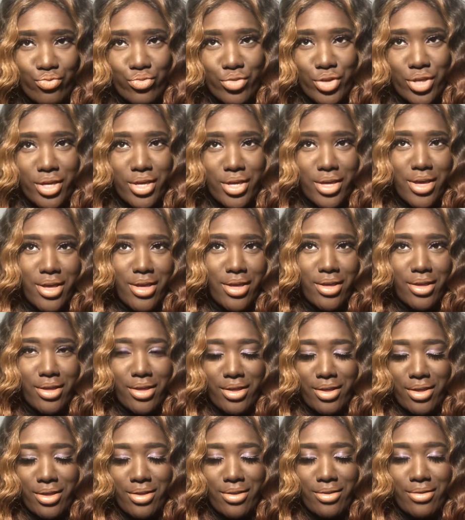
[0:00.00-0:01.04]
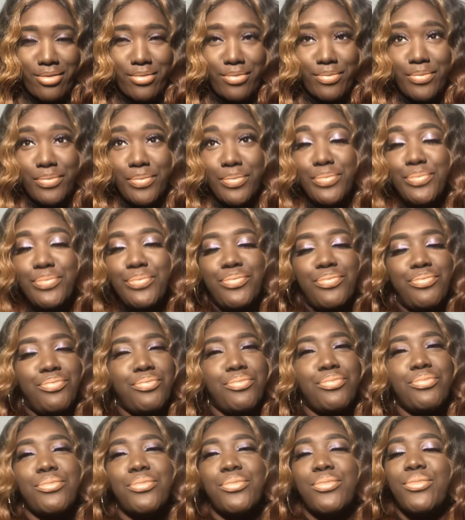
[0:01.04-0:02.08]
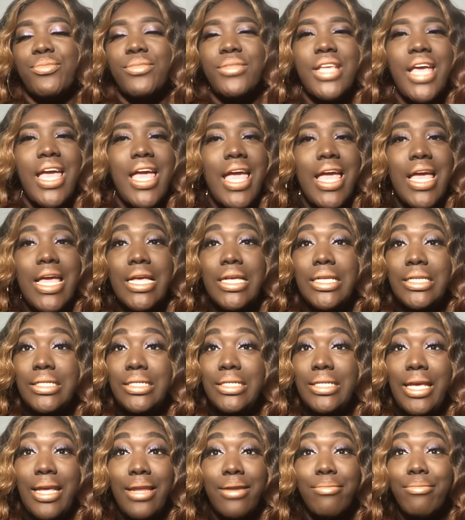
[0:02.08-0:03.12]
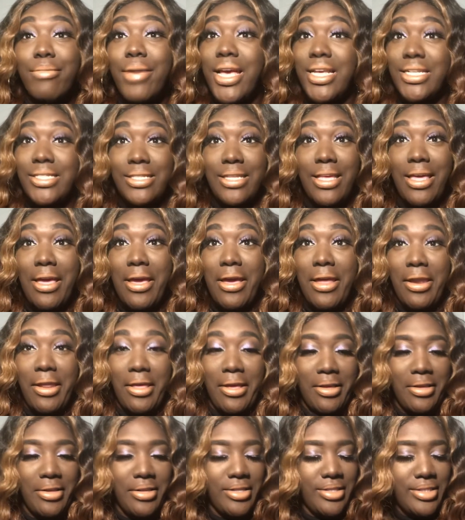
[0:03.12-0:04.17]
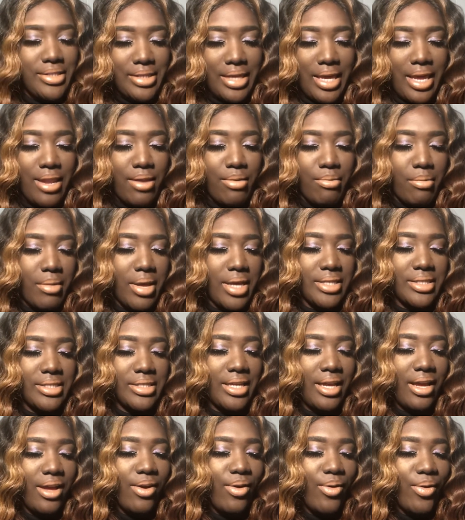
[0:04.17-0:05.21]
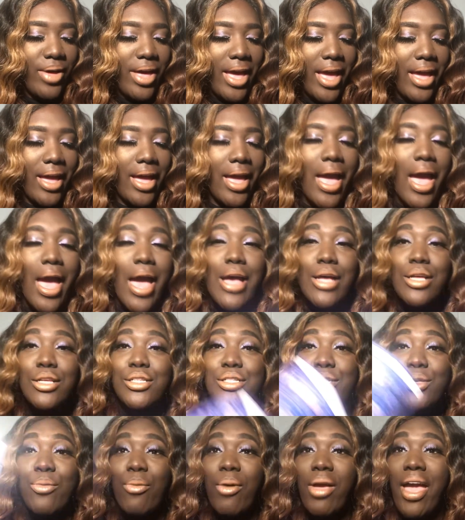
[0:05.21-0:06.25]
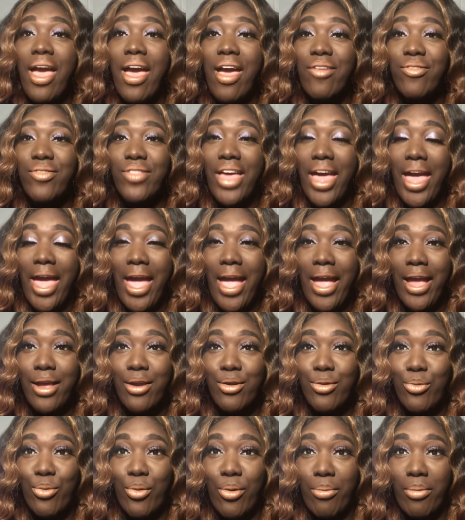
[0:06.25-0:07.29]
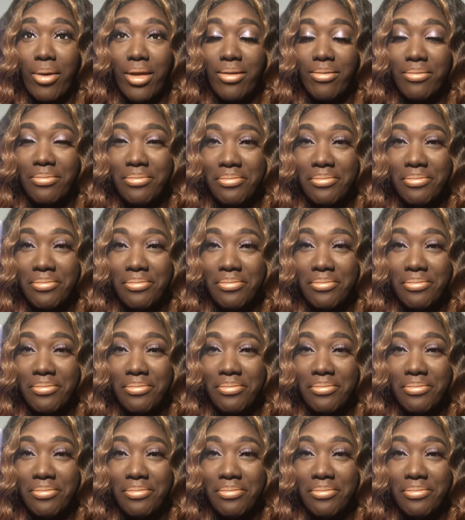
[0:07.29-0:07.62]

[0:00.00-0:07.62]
Okay. It's getting messy, honey. It's getting messy. Okay. So we have the Hanged Woman.